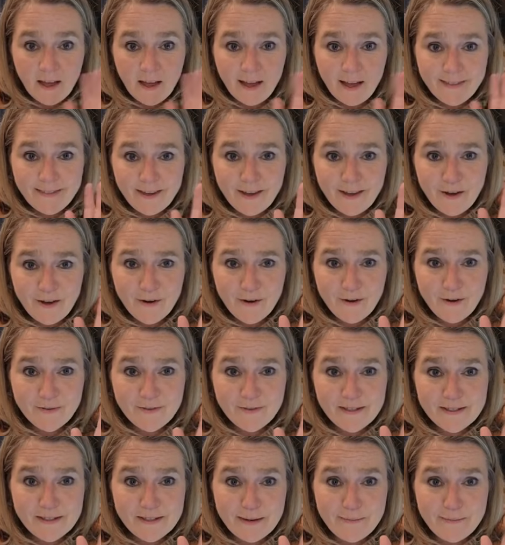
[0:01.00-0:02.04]
Hi there, this
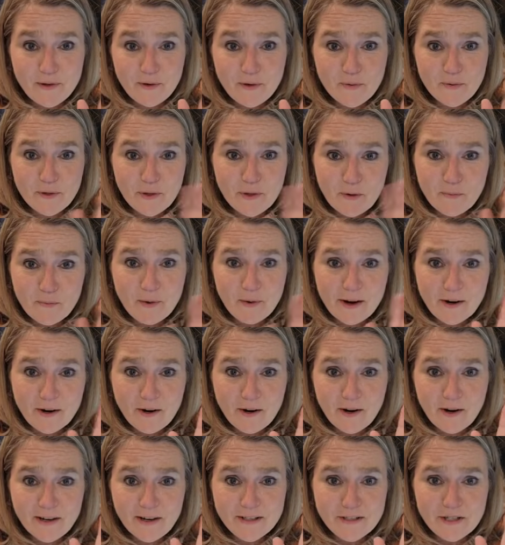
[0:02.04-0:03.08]
is Amy with Long Briar
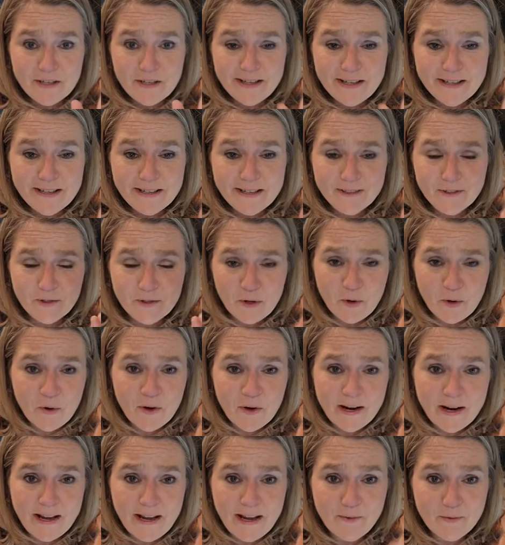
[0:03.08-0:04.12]
Cottage again.
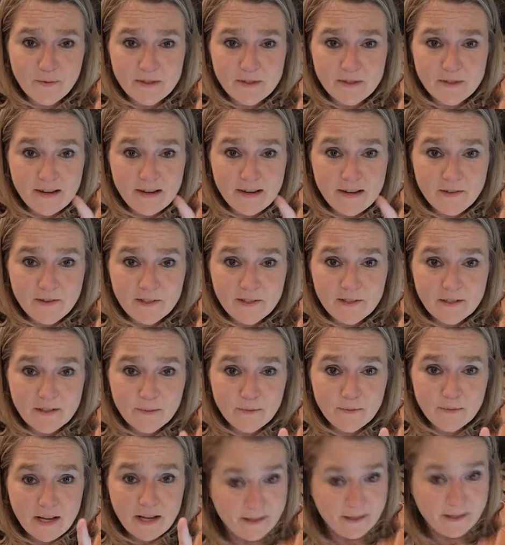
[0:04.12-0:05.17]
Sorry, I was having some
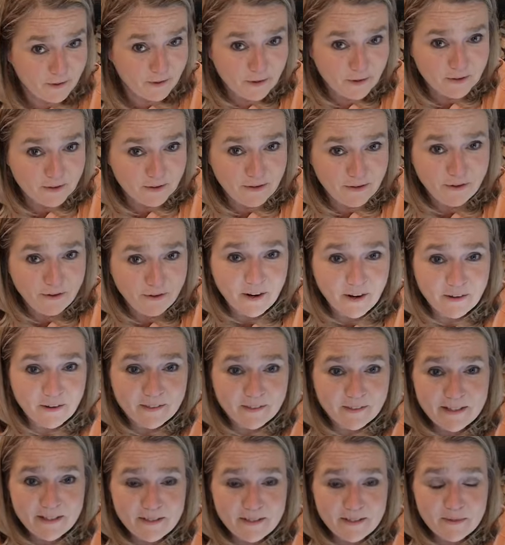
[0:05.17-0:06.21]
technical
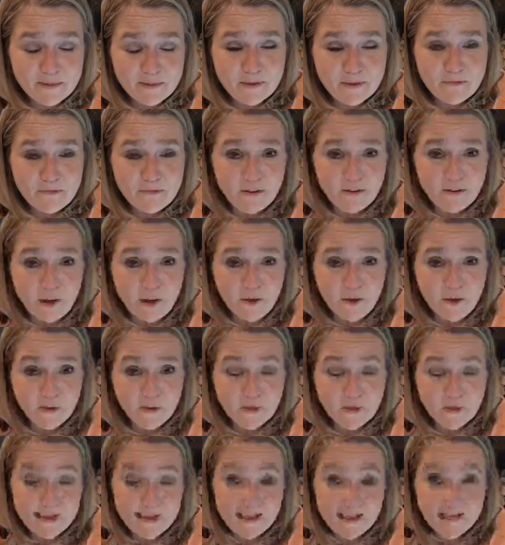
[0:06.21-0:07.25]
difficulties with the phone.
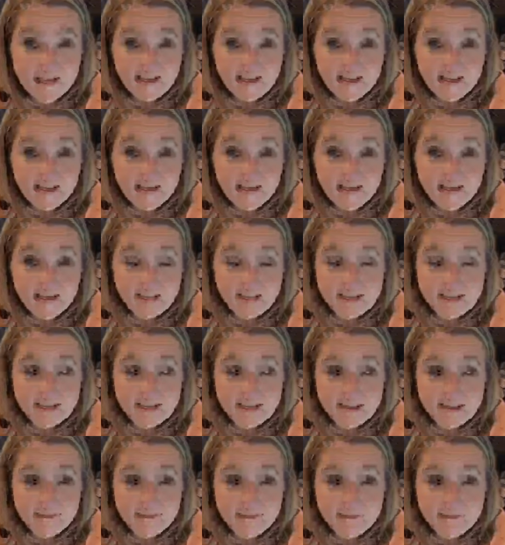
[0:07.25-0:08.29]

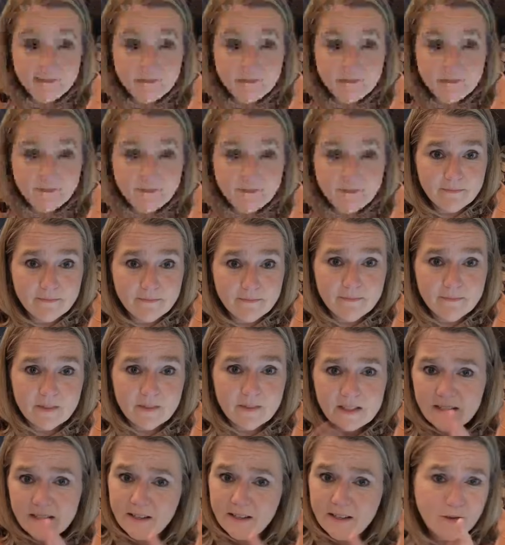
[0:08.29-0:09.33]
The
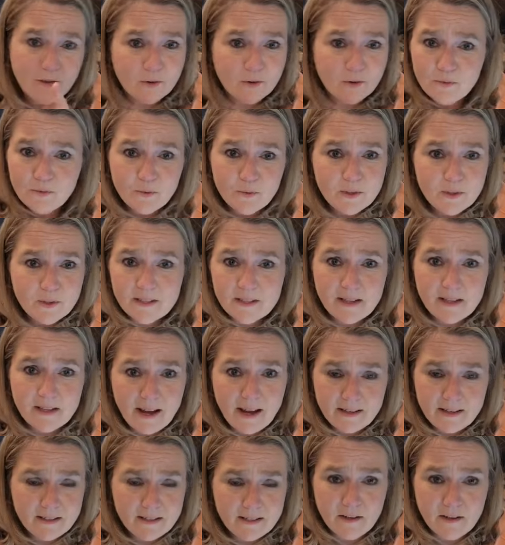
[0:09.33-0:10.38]
signal was
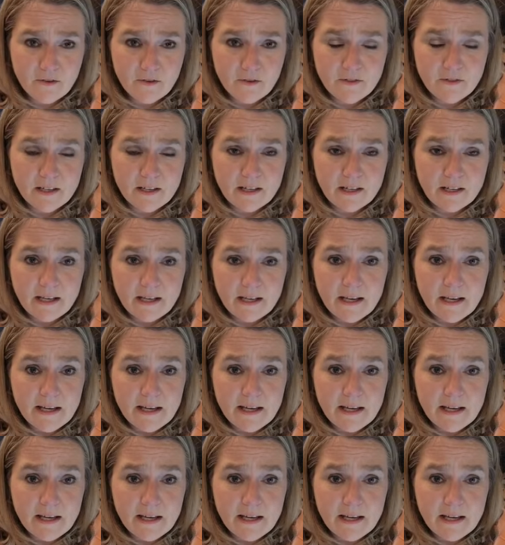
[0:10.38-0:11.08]
acting all funny.